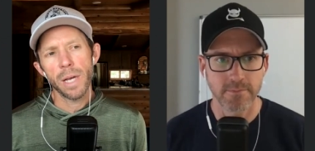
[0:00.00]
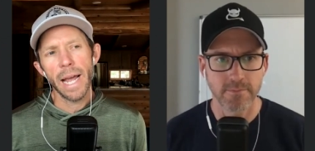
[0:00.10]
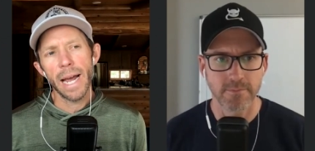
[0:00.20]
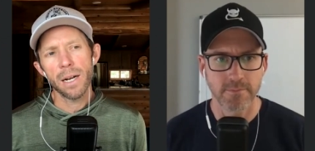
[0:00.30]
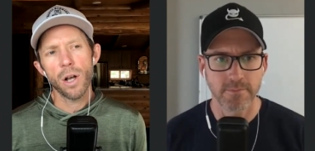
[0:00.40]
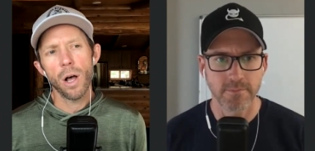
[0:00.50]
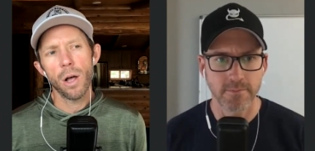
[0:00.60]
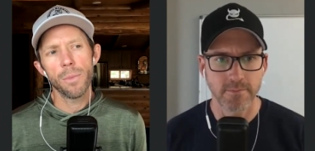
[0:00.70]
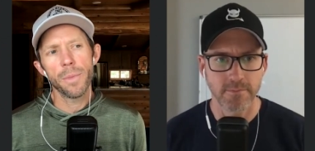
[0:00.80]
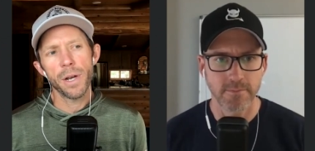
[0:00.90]
Speaker 1: can
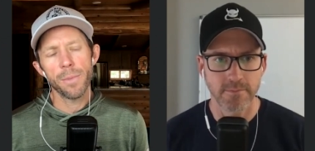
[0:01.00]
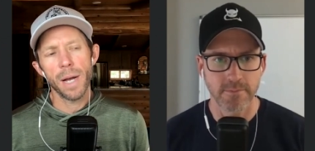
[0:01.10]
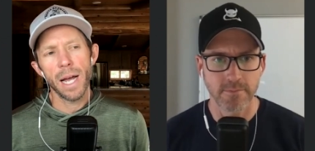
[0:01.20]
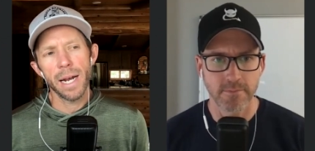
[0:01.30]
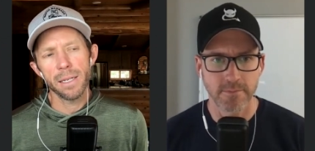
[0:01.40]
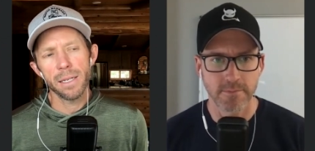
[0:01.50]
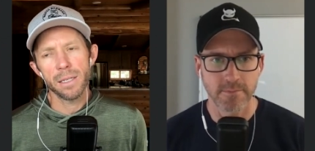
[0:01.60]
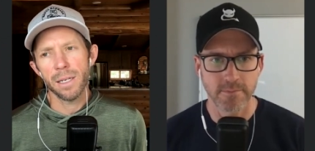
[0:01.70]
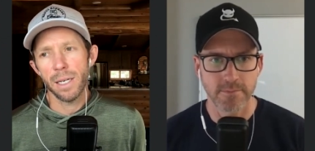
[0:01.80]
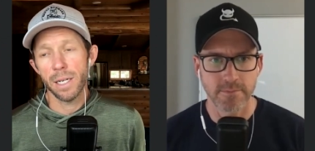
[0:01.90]
calm their minds
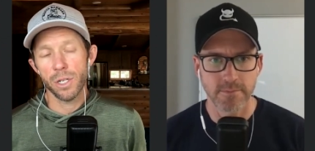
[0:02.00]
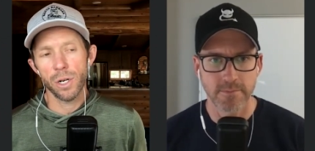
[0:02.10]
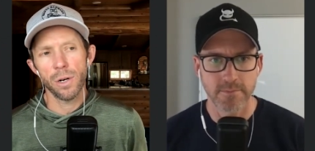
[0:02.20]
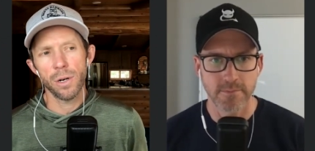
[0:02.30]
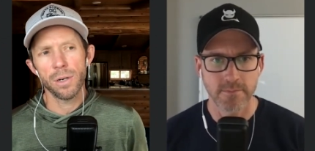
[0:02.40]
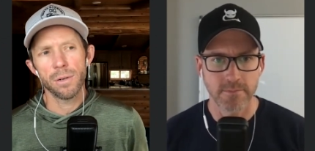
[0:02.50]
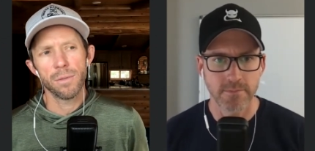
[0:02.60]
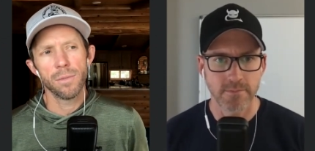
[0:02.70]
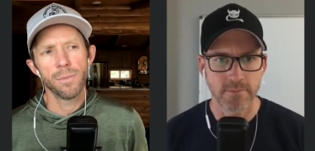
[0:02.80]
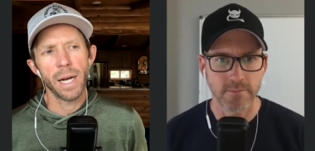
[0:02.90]
in turn
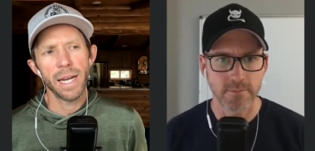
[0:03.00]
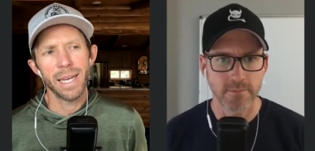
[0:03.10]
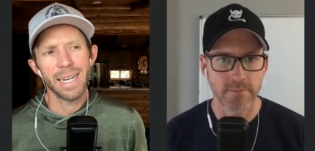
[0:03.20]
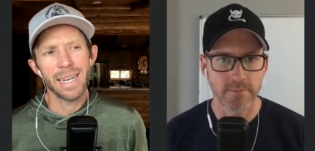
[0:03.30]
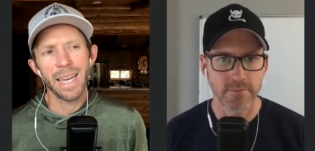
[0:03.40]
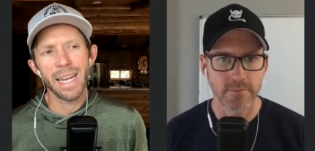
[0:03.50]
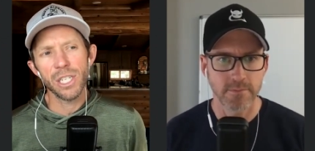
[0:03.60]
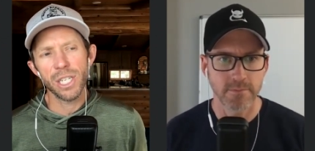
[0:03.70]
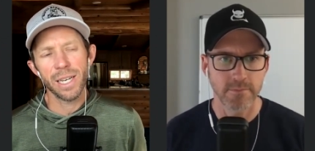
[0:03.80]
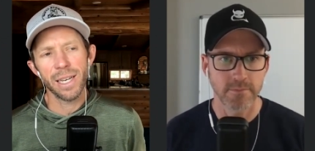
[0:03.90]
by
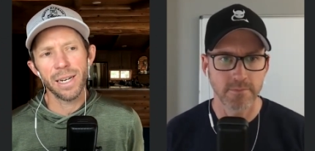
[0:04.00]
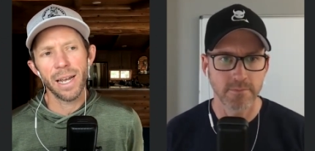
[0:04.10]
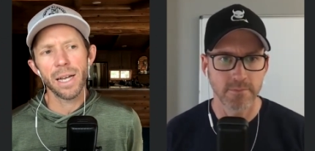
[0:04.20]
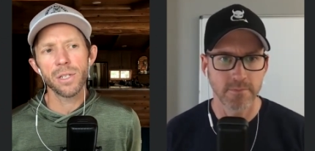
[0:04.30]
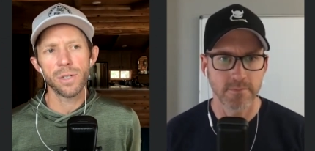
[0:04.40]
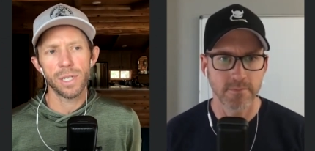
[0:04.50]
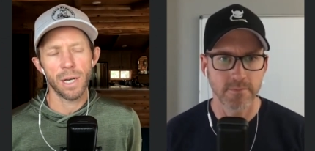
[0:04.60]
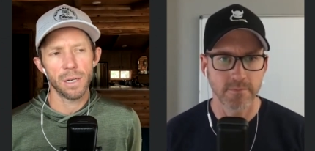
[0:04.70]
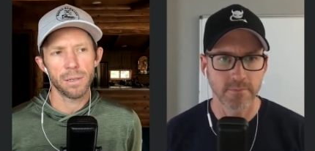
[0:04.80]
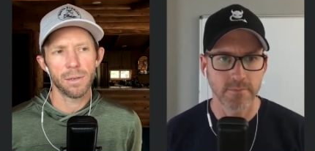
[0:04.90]
engaging in
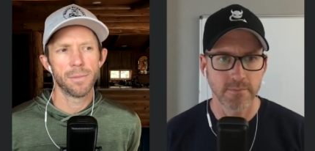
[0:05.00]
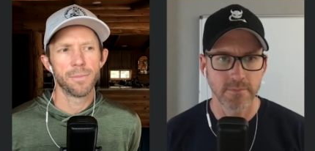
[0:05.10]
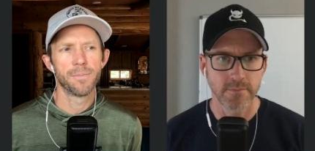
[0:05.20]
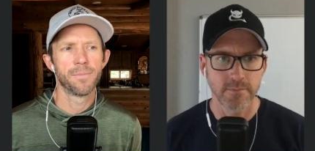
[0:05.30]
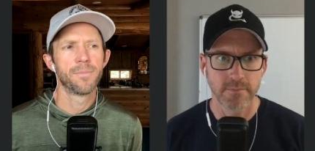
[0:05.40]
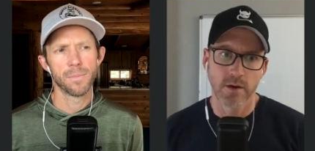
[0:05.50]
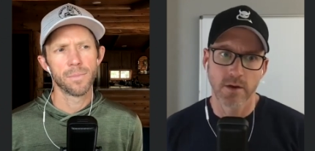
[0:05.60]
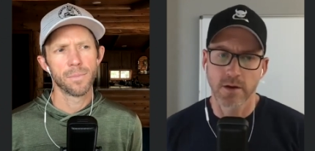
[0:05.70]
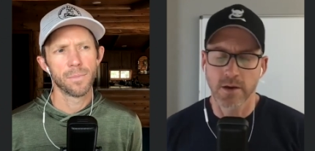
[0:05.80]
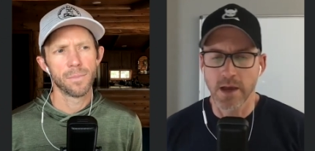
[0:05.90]
exercise.
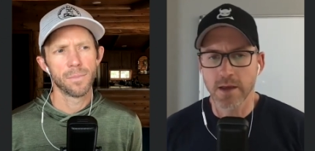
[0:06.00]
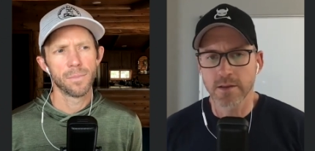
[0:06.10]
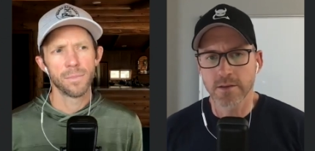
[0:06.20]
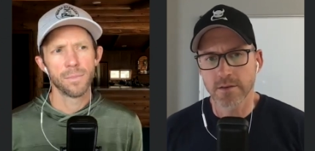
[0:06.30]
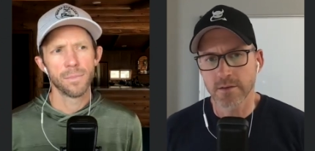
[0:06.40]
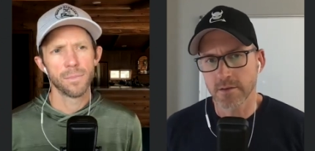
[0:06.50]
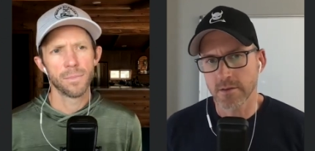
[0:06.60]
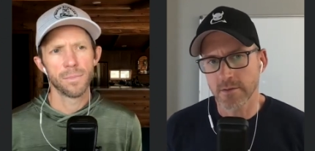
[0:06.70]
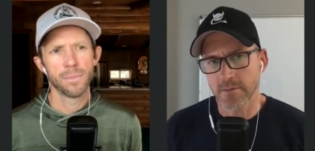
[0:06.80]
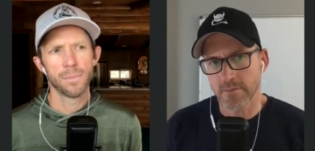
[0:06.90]
Speaker 2: Again,
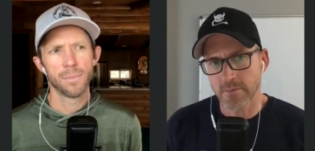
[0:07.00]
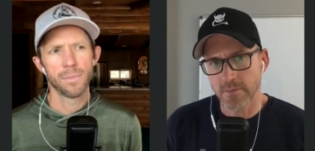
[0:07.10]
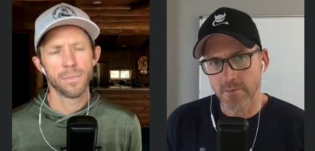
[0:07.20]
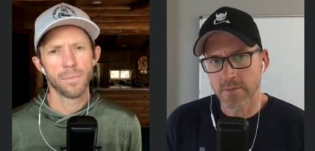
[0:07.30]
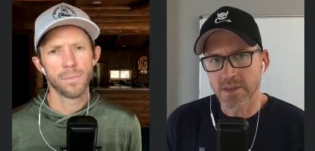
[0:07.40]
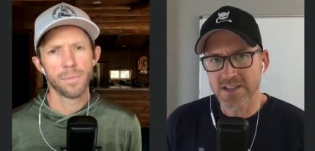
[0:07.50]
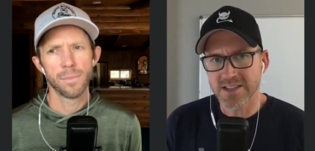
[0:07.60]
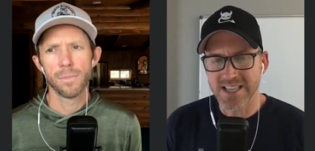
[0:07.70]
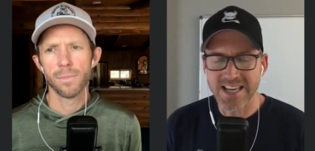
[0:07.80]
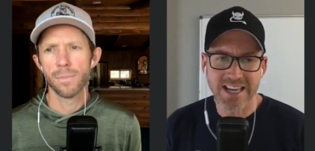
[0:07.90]
this
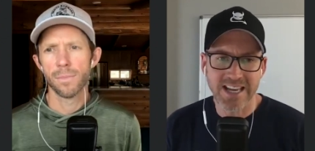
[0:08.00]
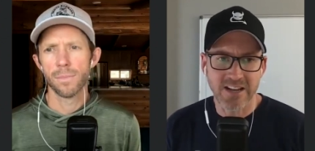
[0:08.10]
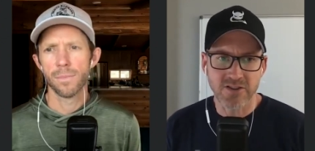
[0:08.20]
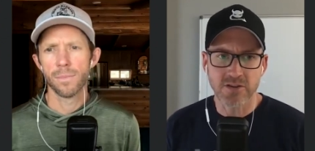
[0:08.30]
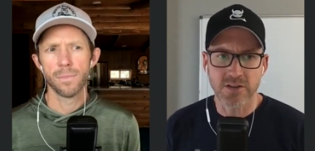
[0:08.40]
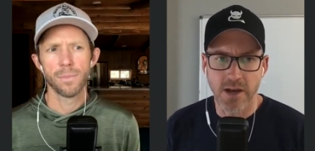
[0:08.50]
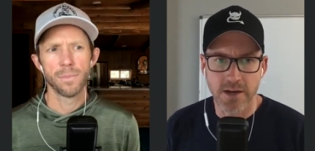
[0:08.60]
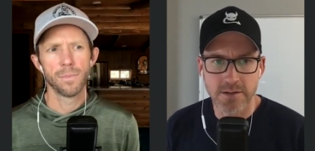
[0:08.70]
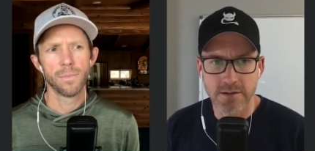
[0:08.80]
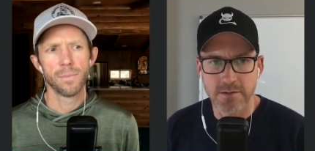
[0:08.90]
thing,
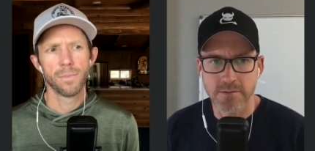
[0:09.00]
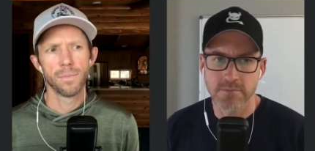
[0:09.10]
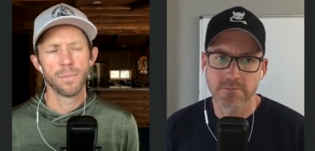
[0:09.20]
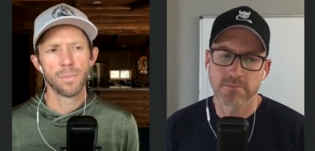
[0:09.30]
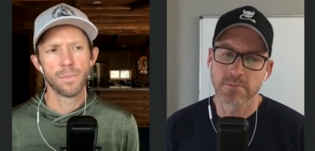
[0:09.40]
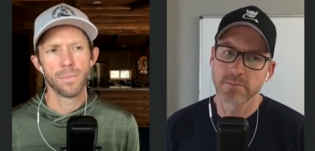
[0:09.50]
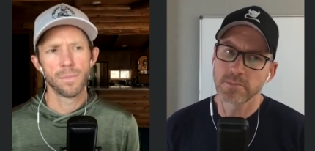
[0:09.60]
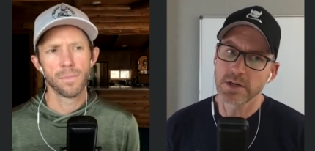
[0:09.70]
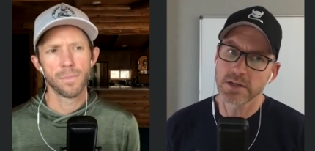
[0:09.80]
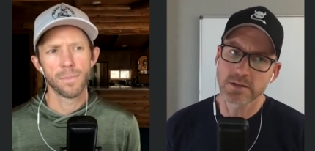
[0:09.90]
exercise,
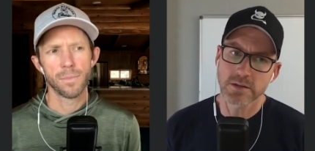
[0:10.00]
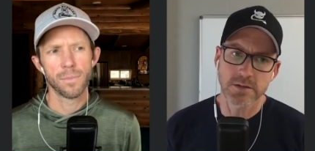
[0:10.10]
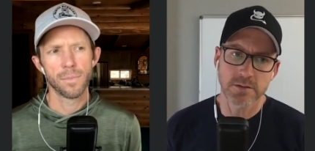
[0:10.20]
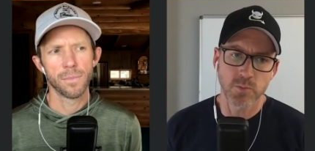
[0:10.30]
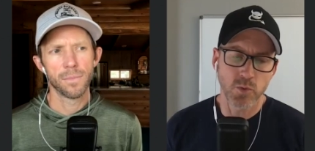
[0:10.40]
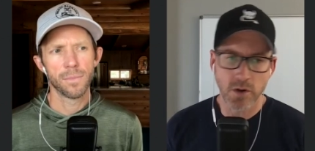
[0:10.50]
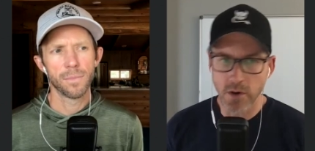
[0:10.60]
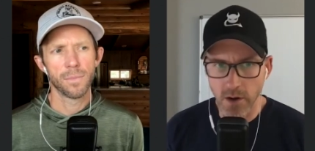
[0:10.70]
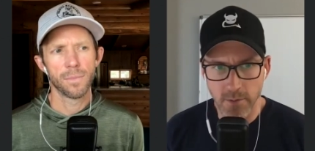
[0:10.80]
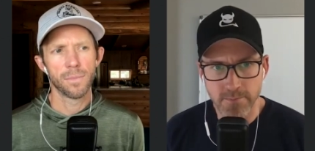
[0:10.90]
makes us more
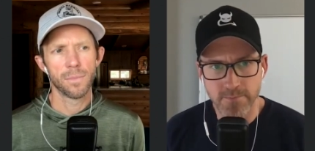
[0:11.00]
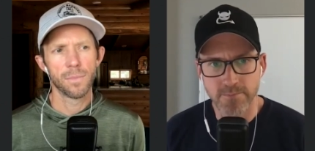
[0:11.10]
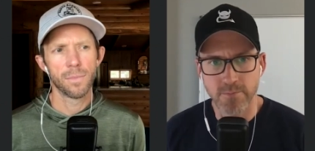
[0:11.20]
calm,